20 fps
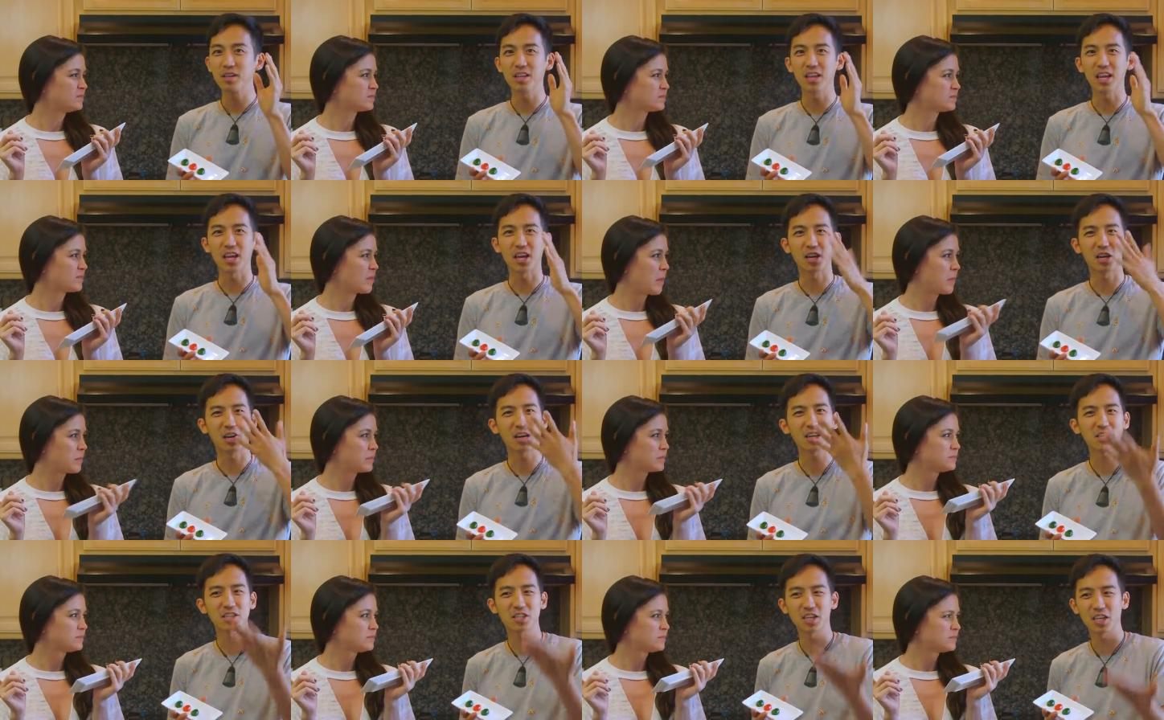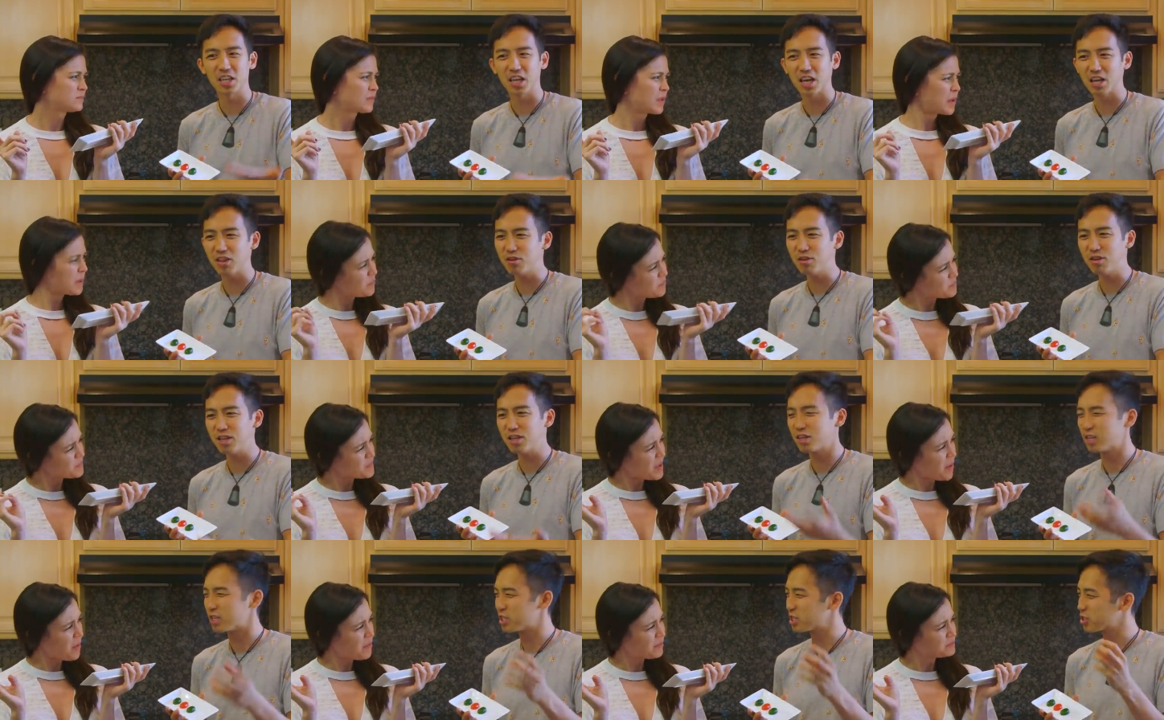Speaker 1: they cut together
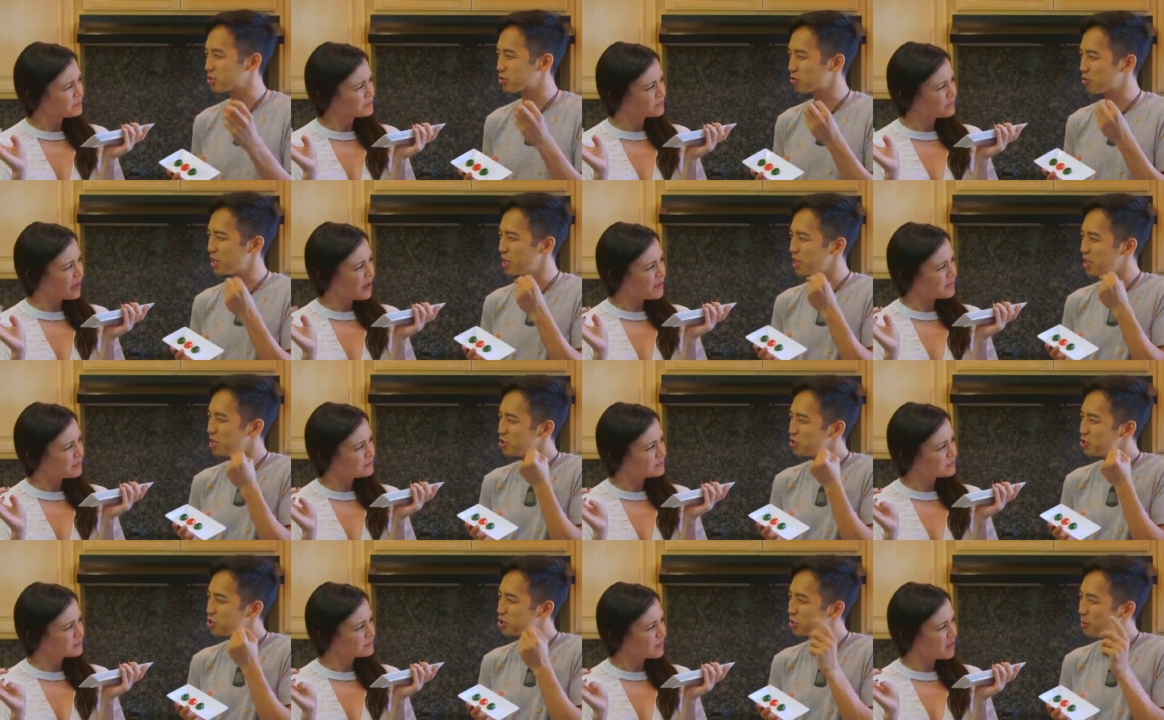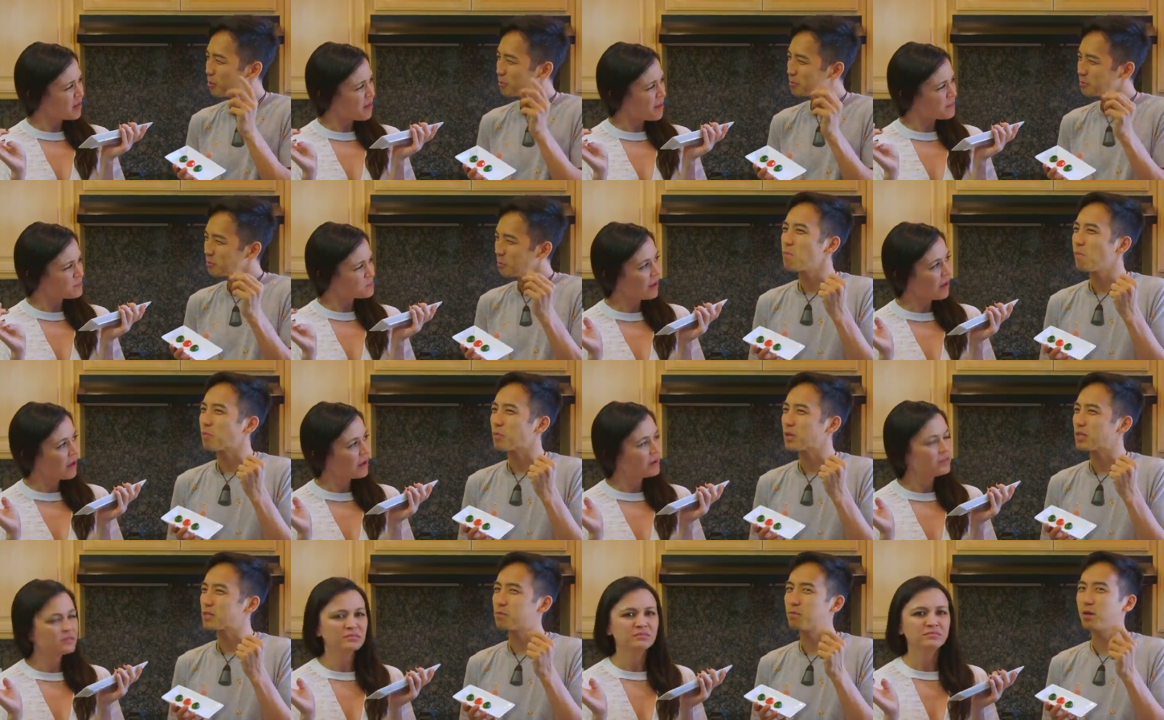in this strange...
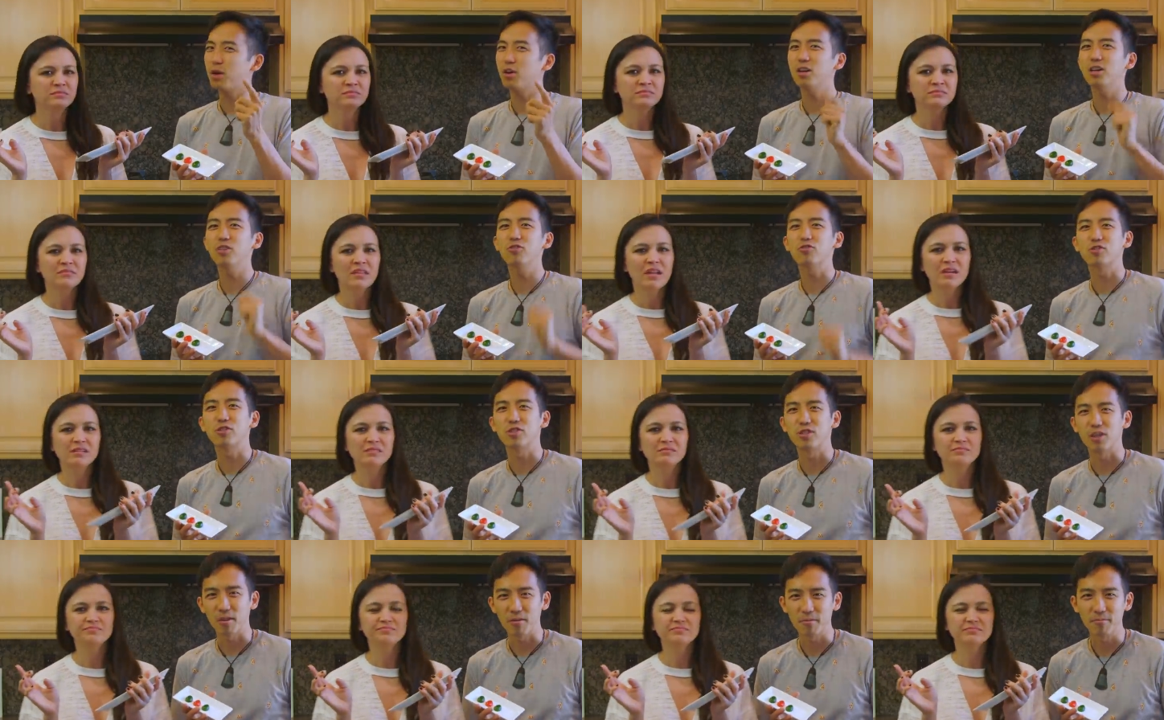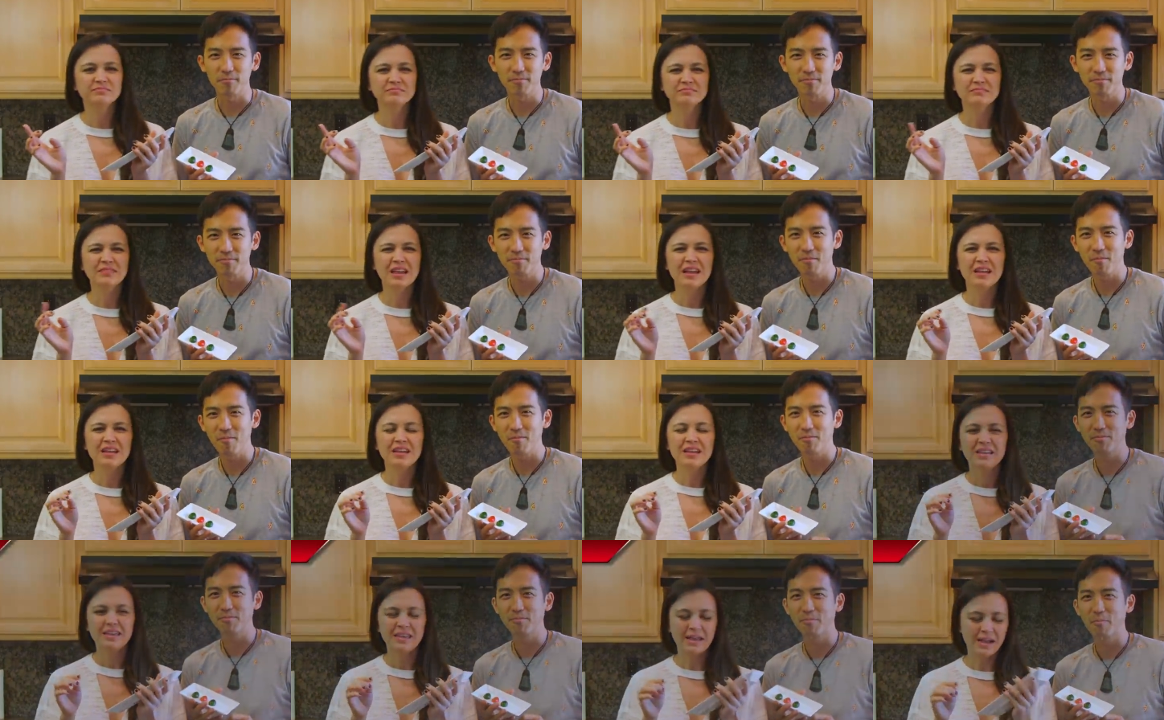It's very interesting.
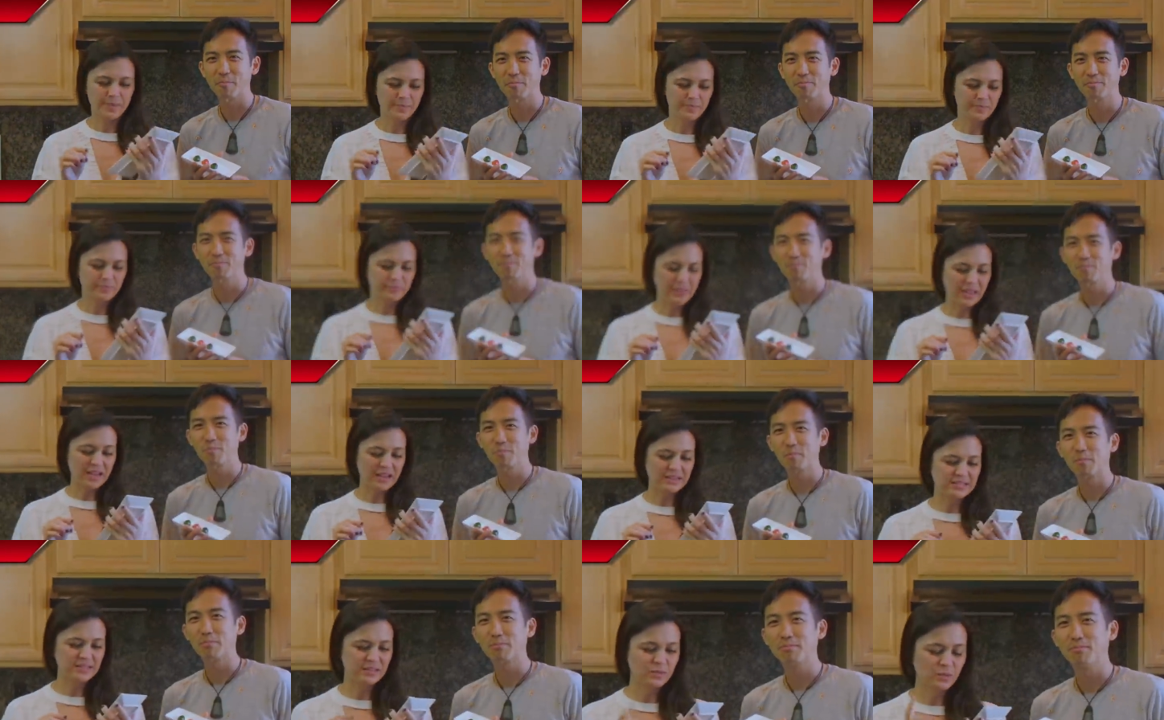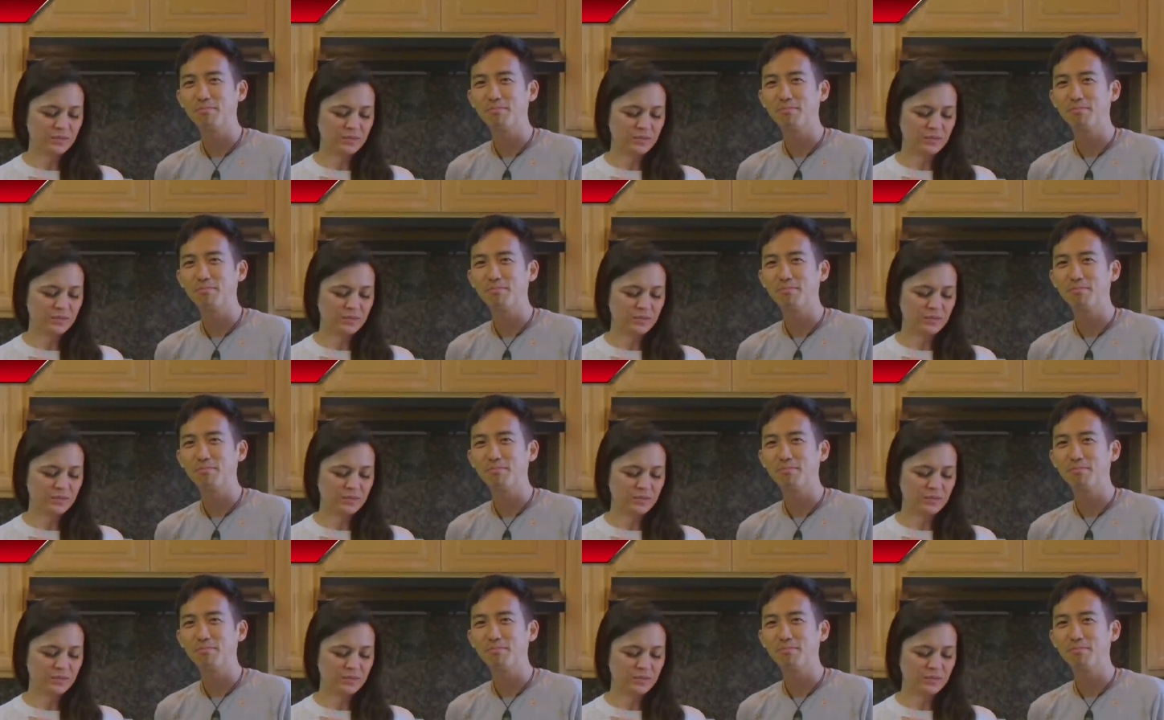
Speaker 2: Yeah. I taste